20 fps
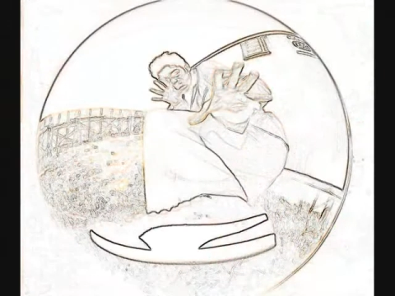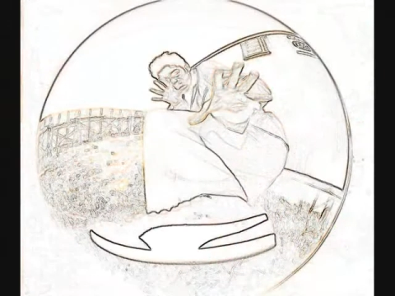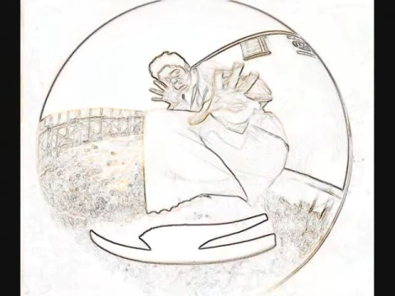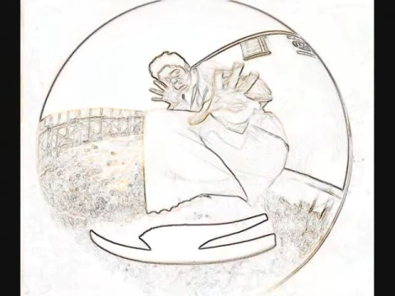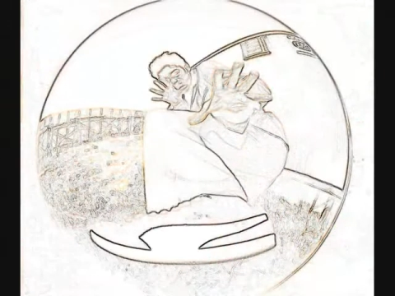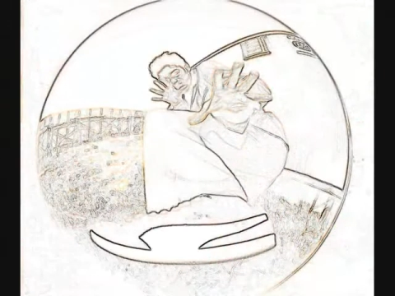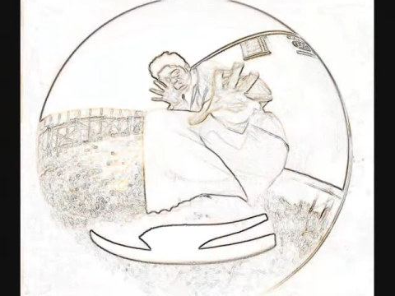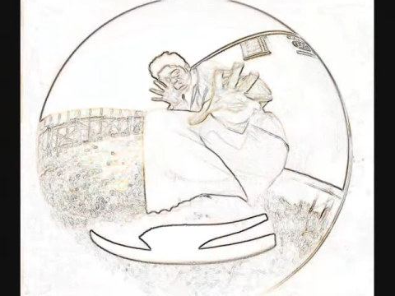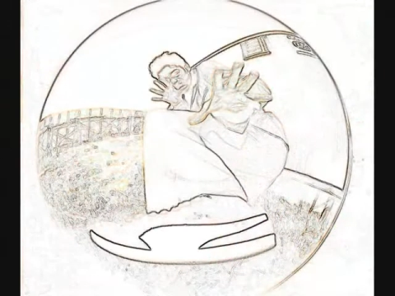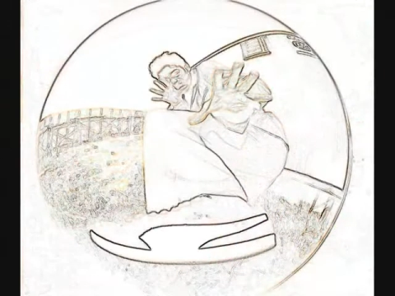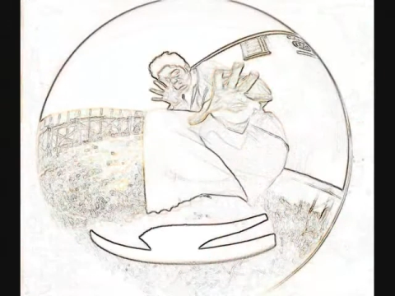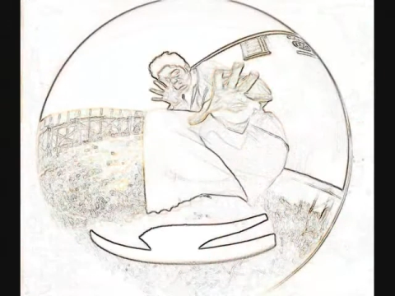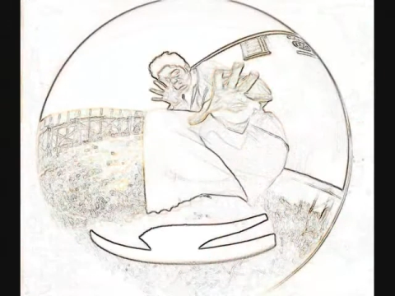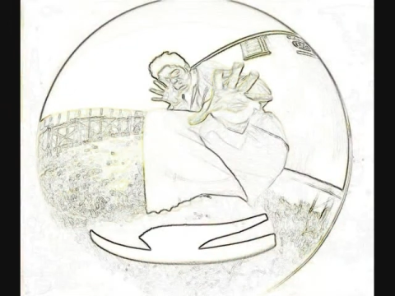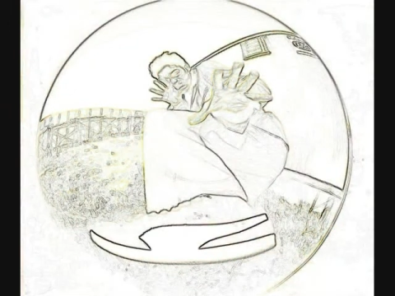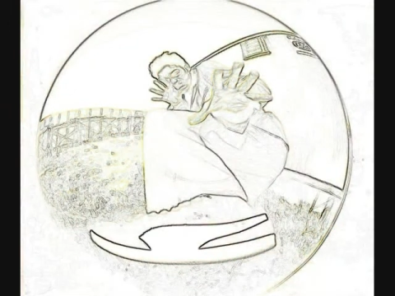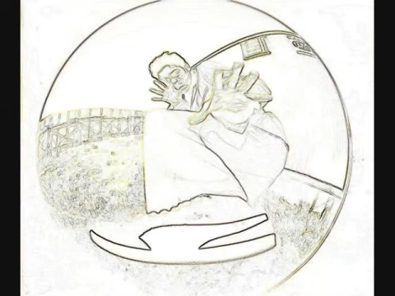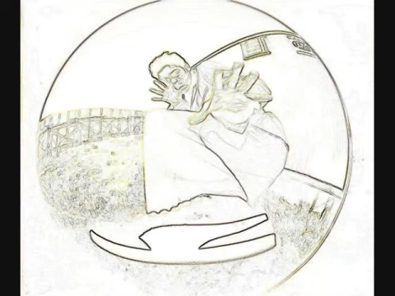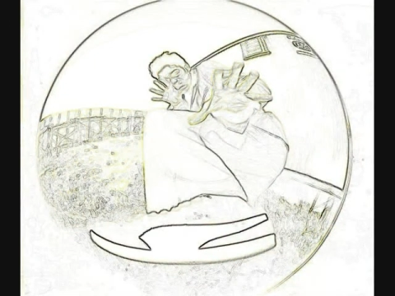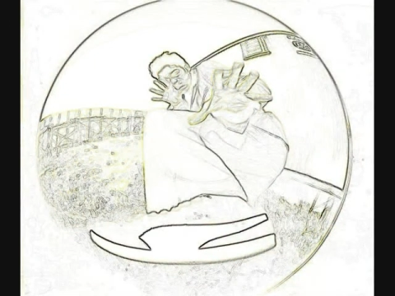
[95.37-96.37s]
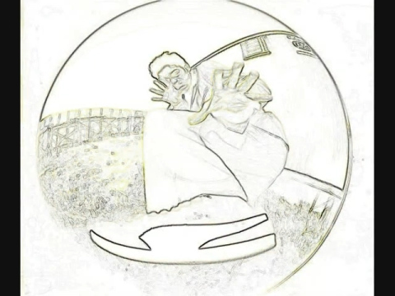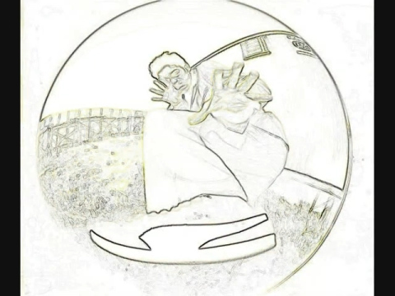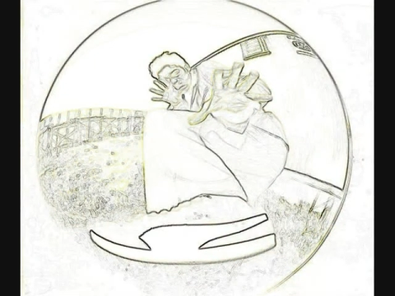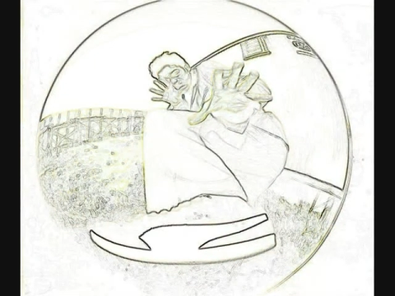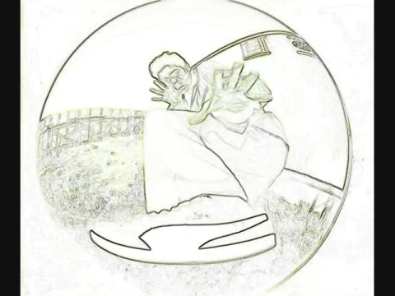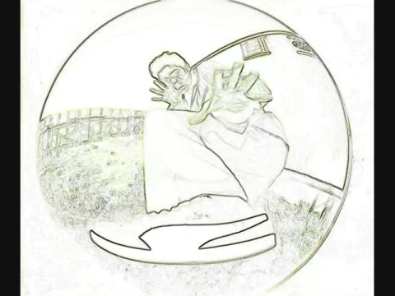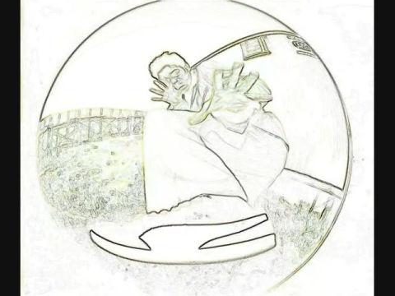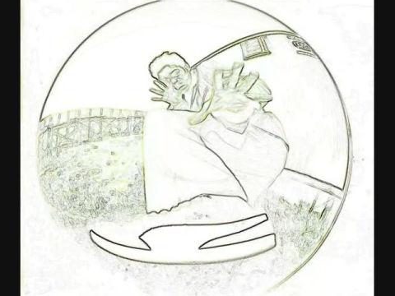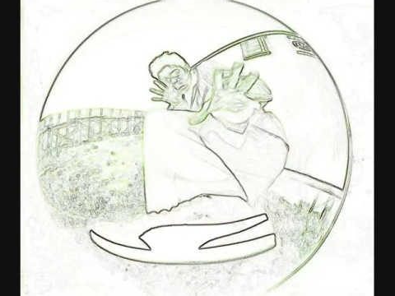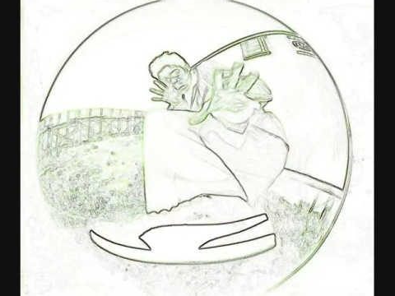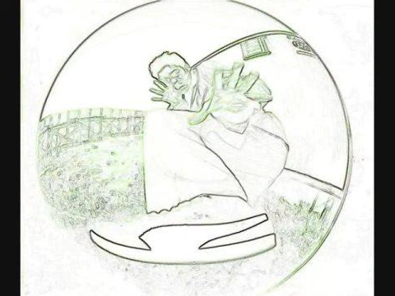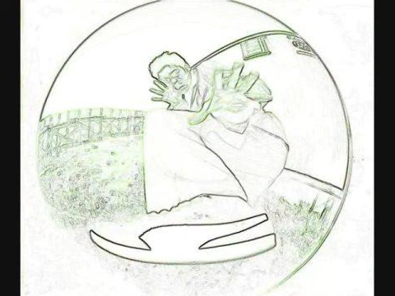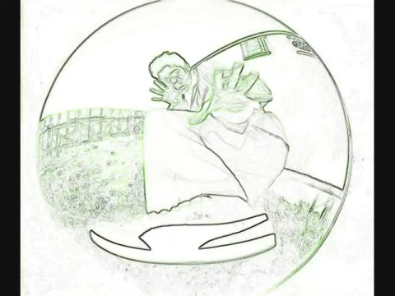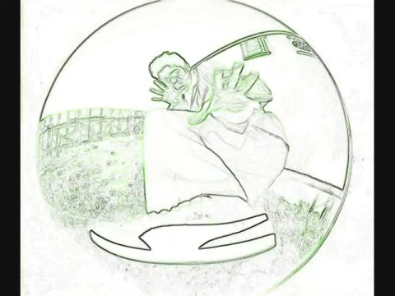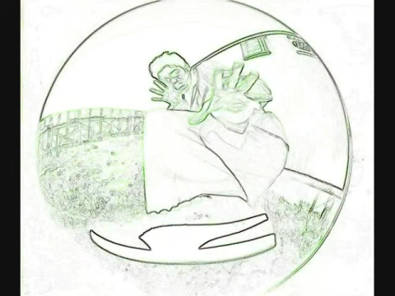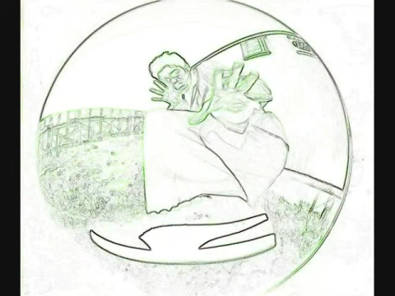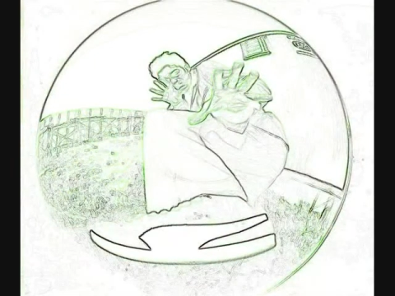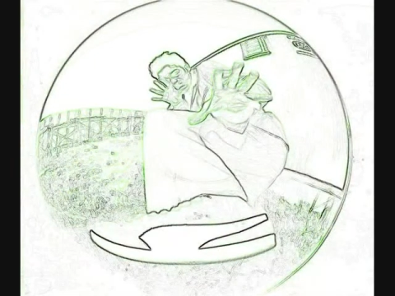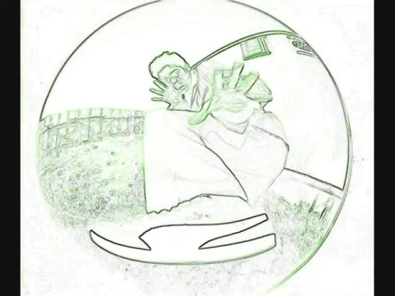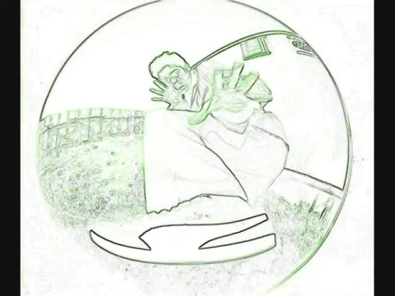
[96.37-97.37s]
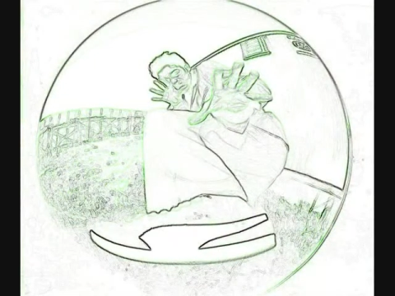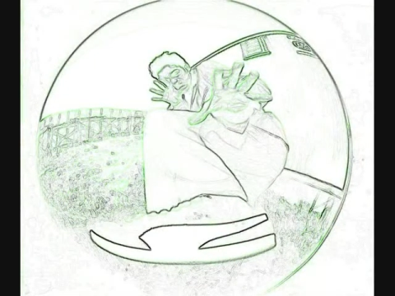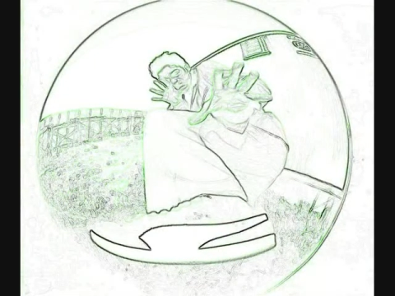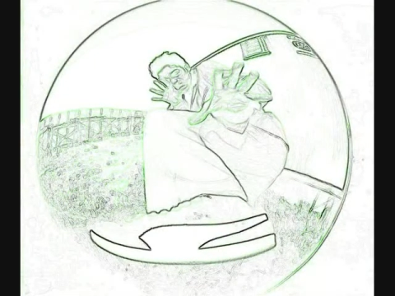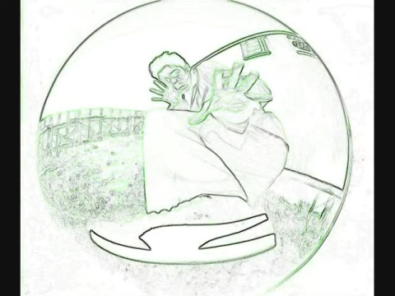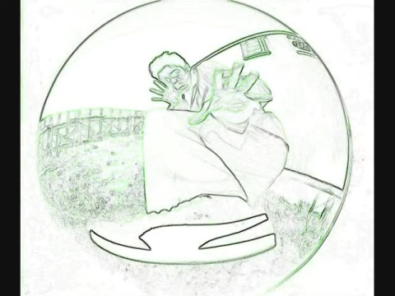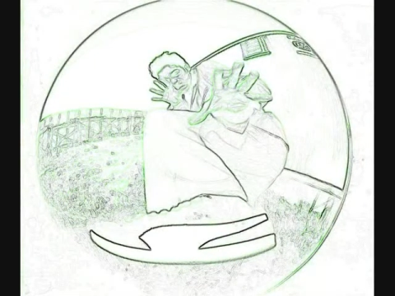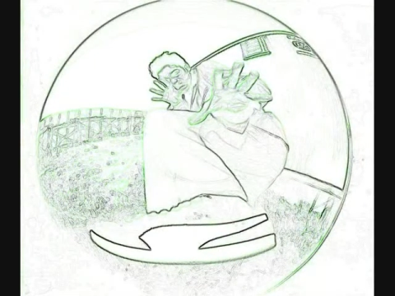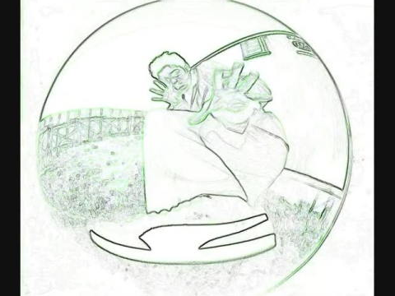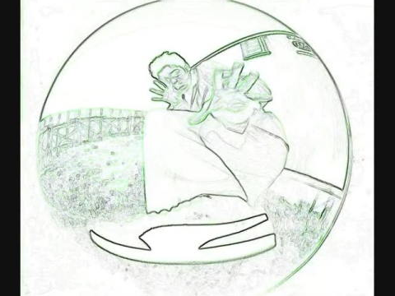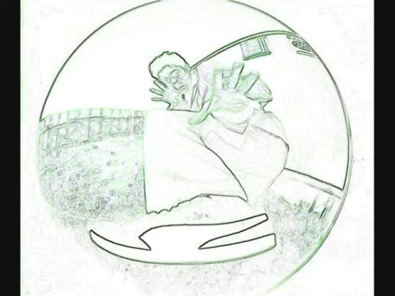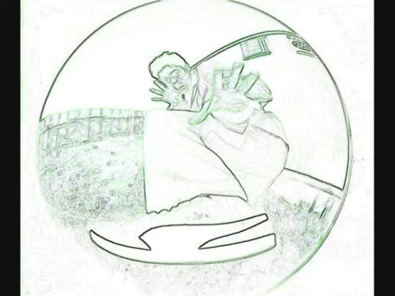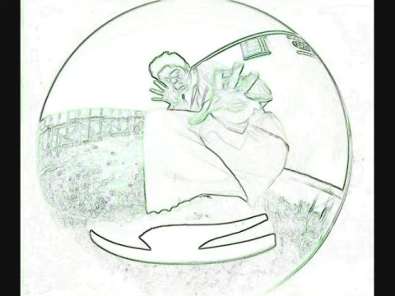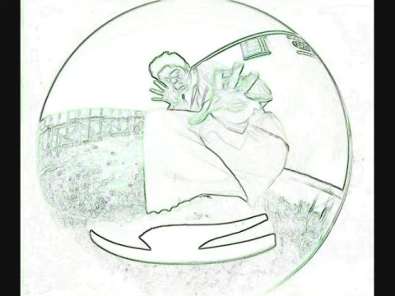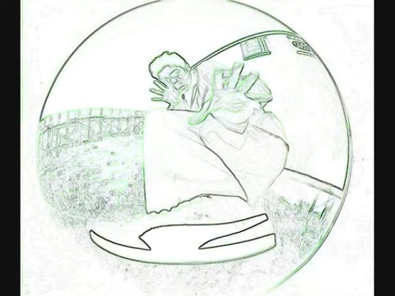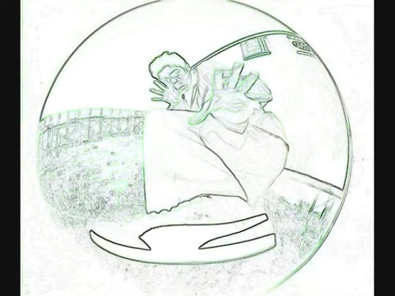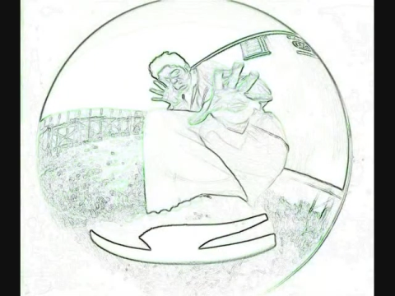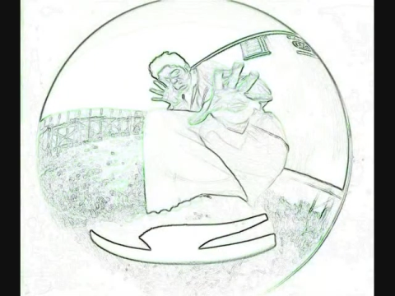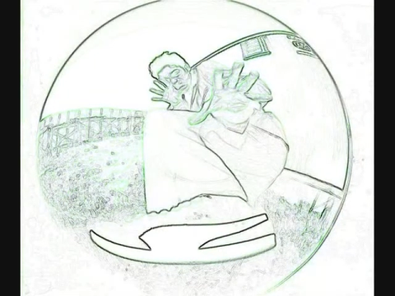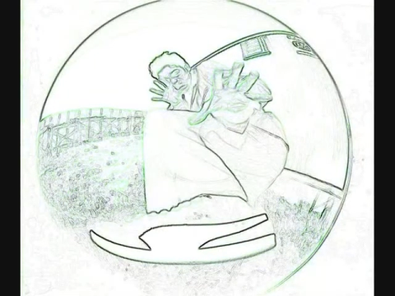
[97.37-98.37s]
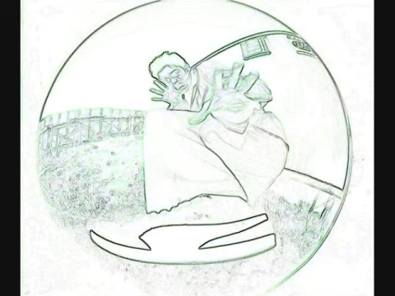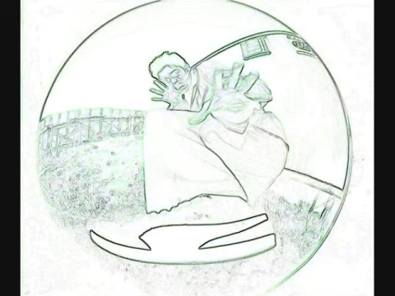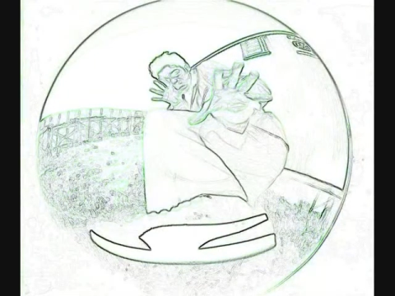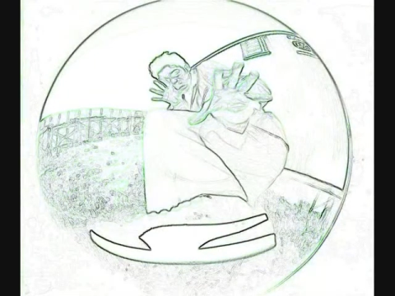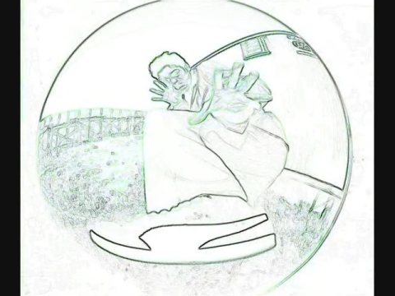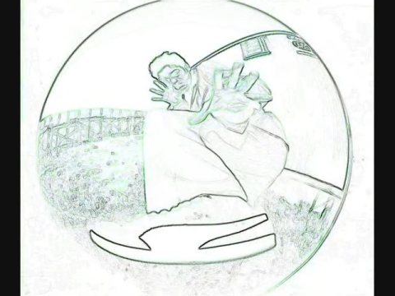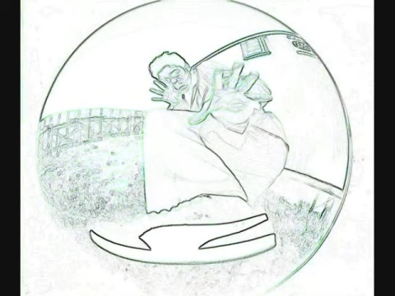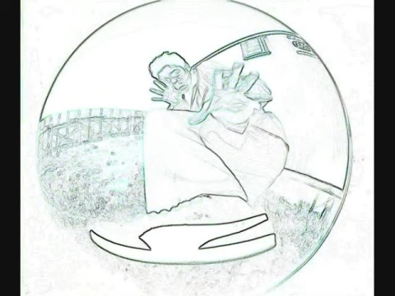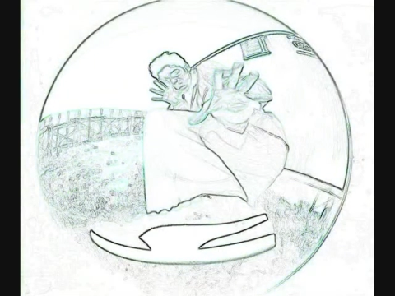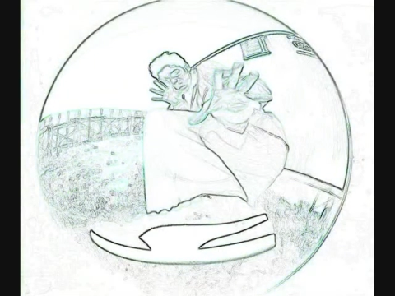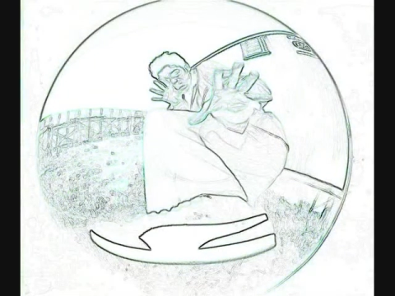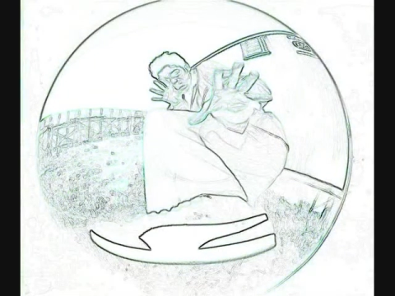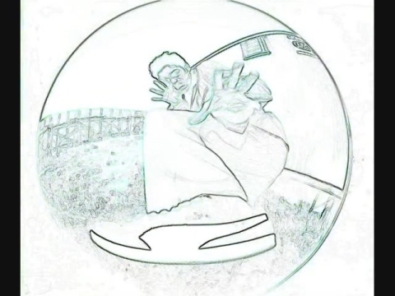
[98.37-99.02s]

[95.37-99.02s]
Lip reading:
(no speaker visible)